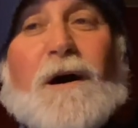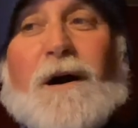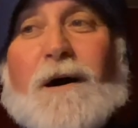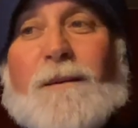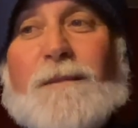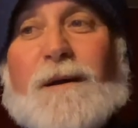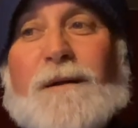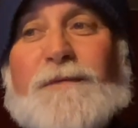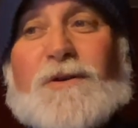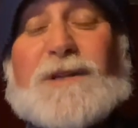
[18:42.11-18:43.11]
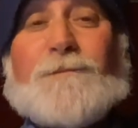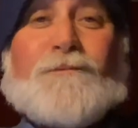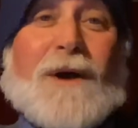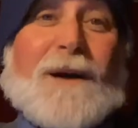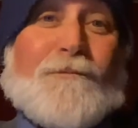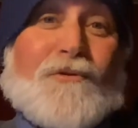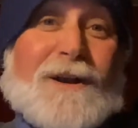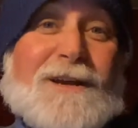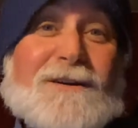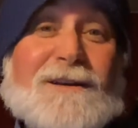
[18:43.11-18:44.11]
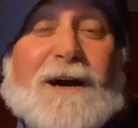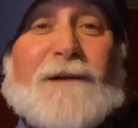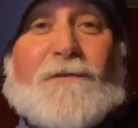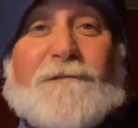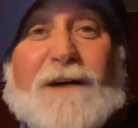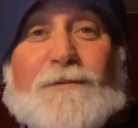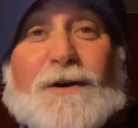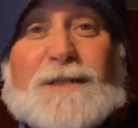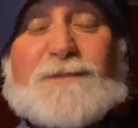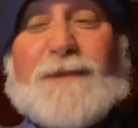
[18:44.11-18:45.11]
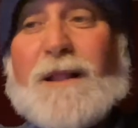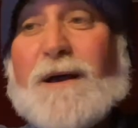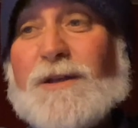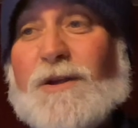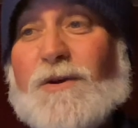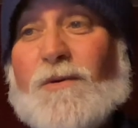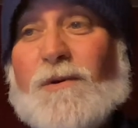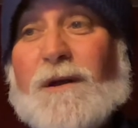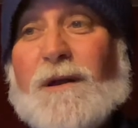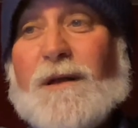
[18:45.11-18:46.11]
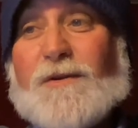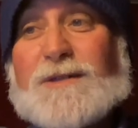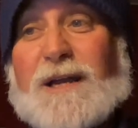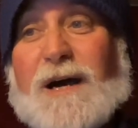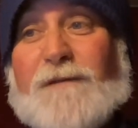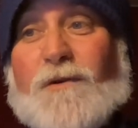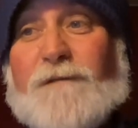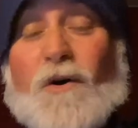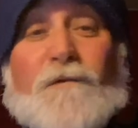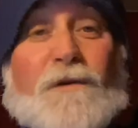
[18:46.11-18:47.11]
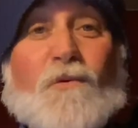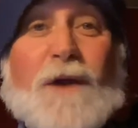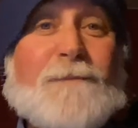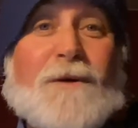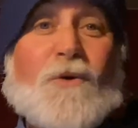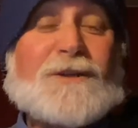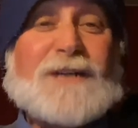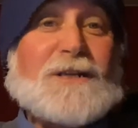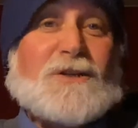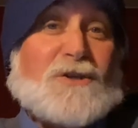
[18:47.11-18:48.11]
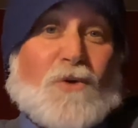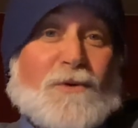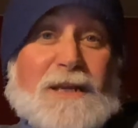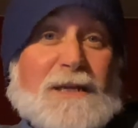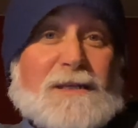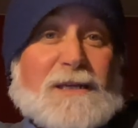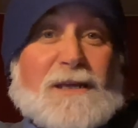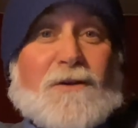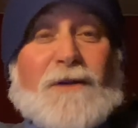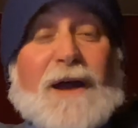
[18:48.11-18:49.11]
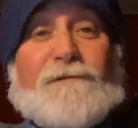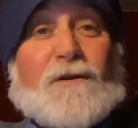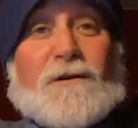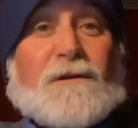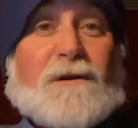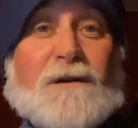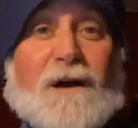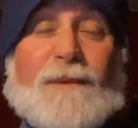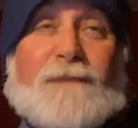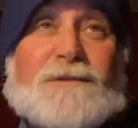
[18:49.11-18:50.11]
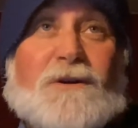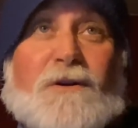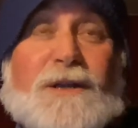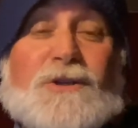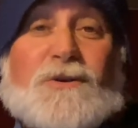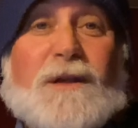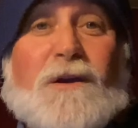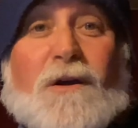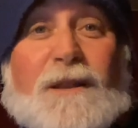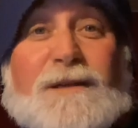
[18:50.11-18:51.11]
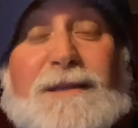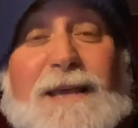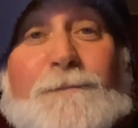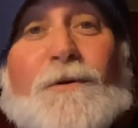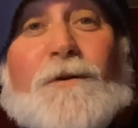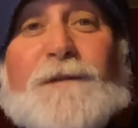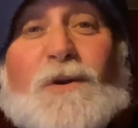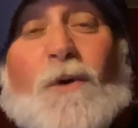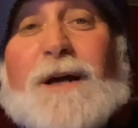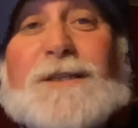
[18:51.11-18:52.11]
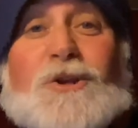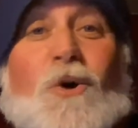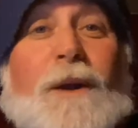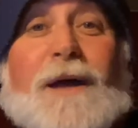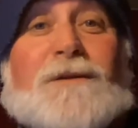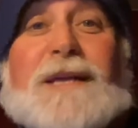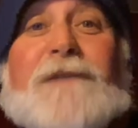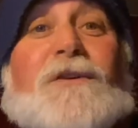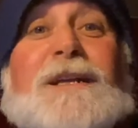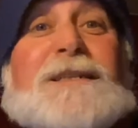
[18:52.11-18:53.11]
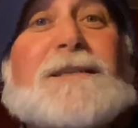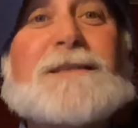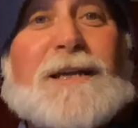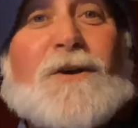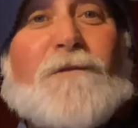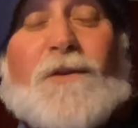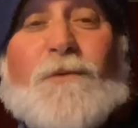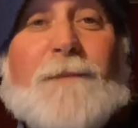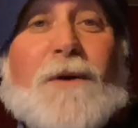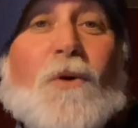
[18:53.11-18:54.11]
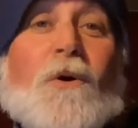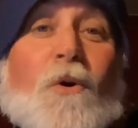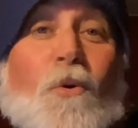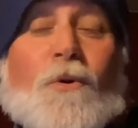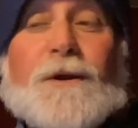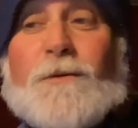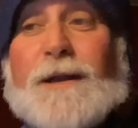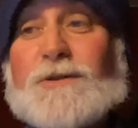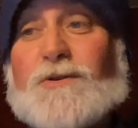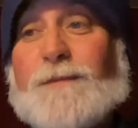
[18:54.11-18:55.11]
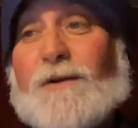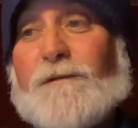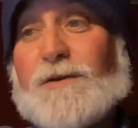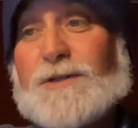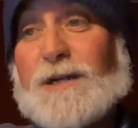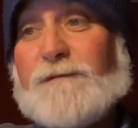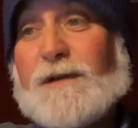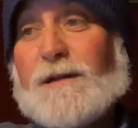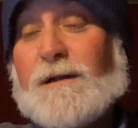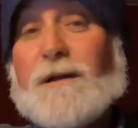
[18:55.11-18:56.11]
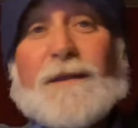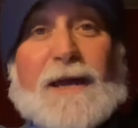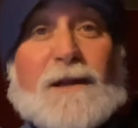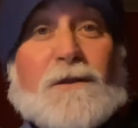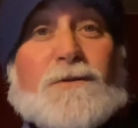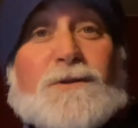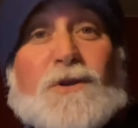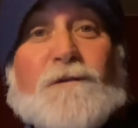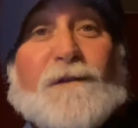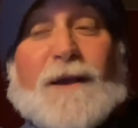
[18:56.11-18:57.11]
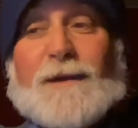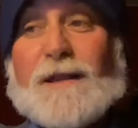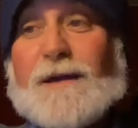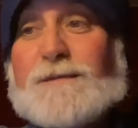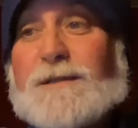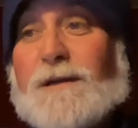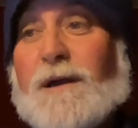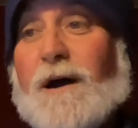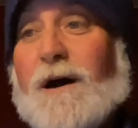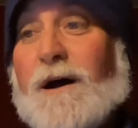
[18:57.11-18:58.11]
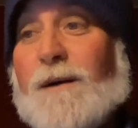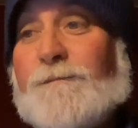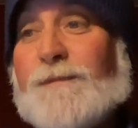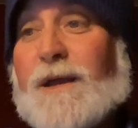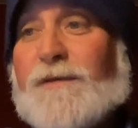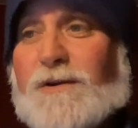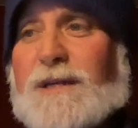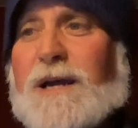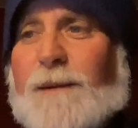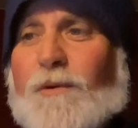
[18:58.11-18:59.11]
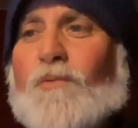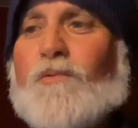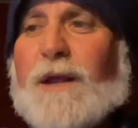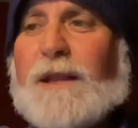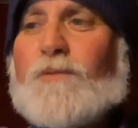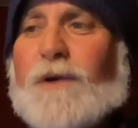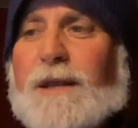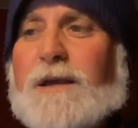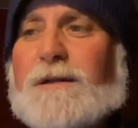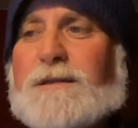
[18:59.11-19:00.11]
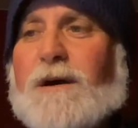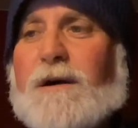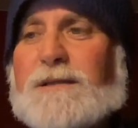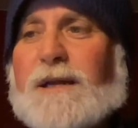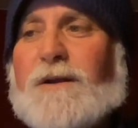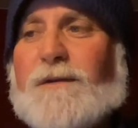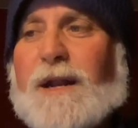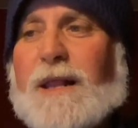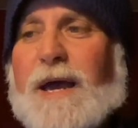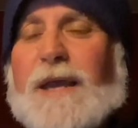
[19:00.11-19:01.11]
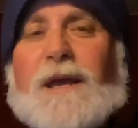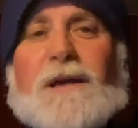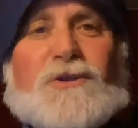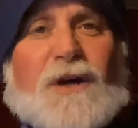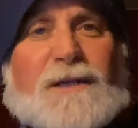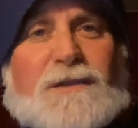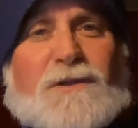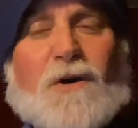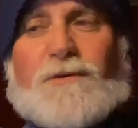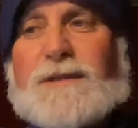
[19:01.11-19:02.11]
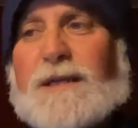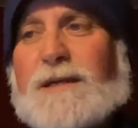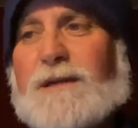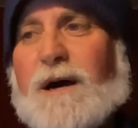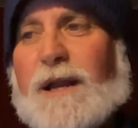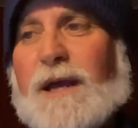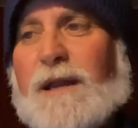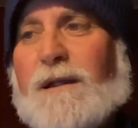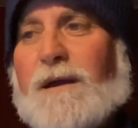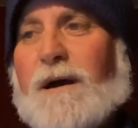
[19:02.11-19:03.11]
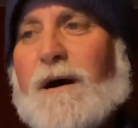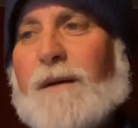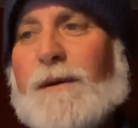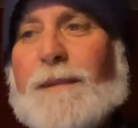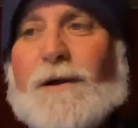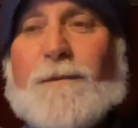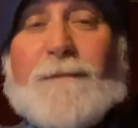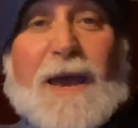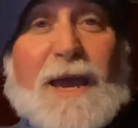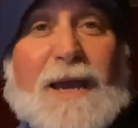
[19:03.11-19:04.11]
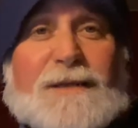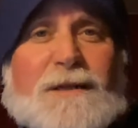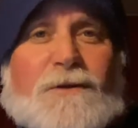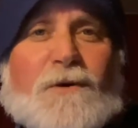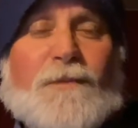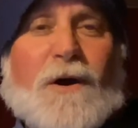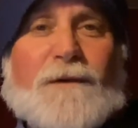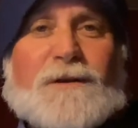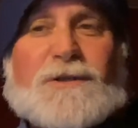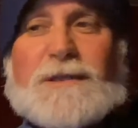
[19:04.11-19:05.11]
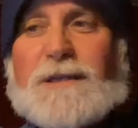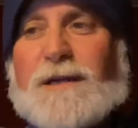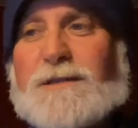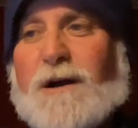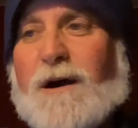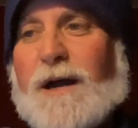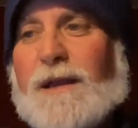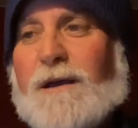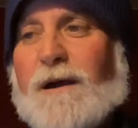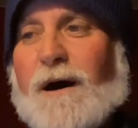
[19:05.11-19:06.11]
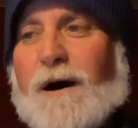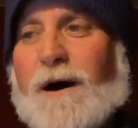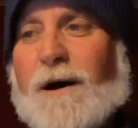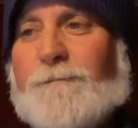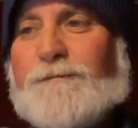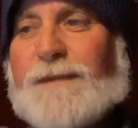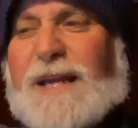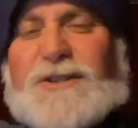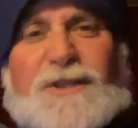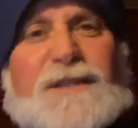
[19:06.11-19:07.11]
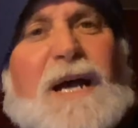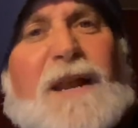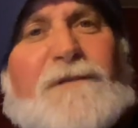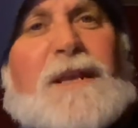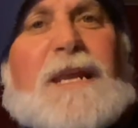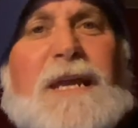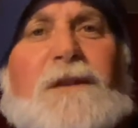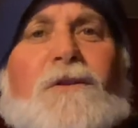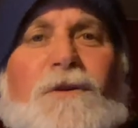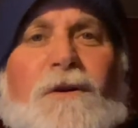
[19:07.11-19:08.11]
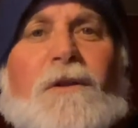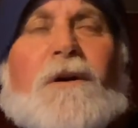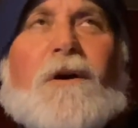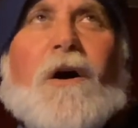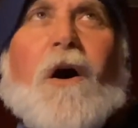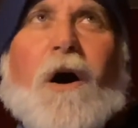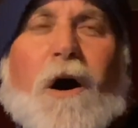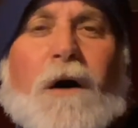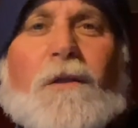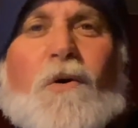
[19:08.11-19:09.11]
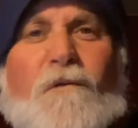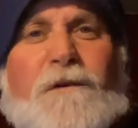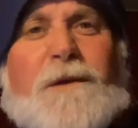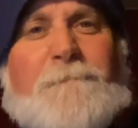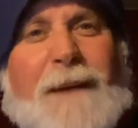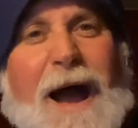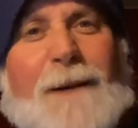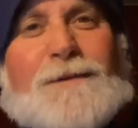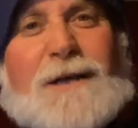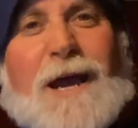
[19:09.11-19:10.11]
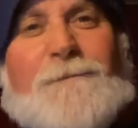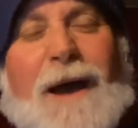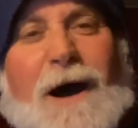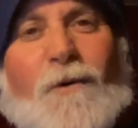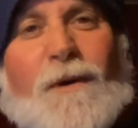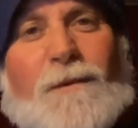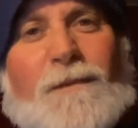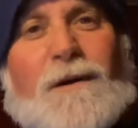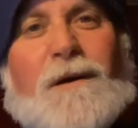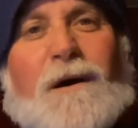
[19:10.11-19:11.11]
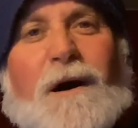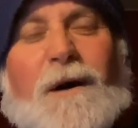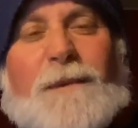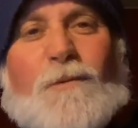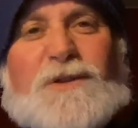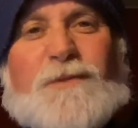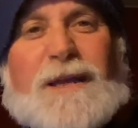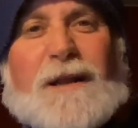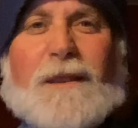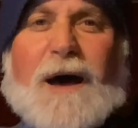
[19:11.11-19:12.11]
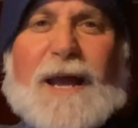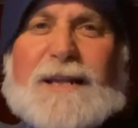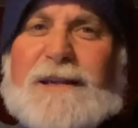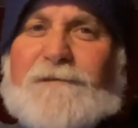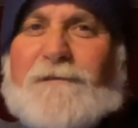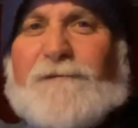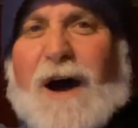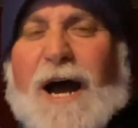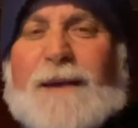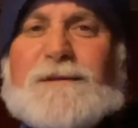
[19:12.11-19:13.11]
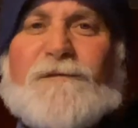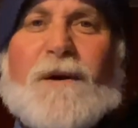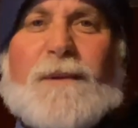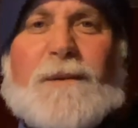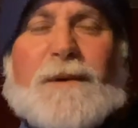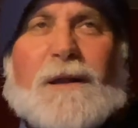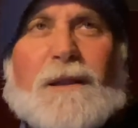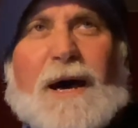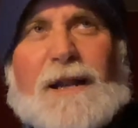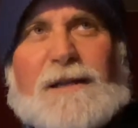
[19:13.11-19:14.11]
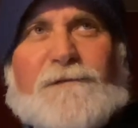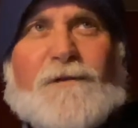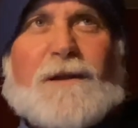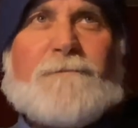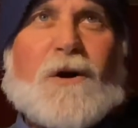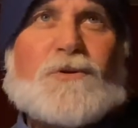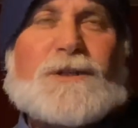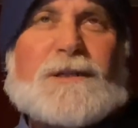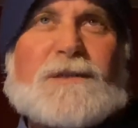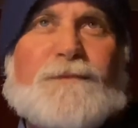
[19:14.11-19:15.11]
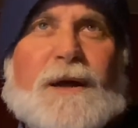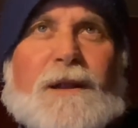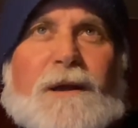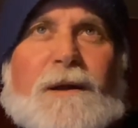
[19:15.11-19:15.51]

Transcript: Um, there's a, a pretty good cover of I Put a Spell on You. There's a cover of Over the Rainbow, which I don't need to hear ever. I'm, I'm sorry, Judy Garland did that perfect once. No one else ever needs to sing Over the Rainbow or do an instrumental version of it. That includes you, Flaming Lips. Um, there's a couple really, really good songs on here that I like. Joss Stone sings on it. Um, Imelda May has a little part that she sings on. Um, it's just kind of a neat little all over the map type album um, in which we get a lot of different vibes from him and a lot of different emotions, but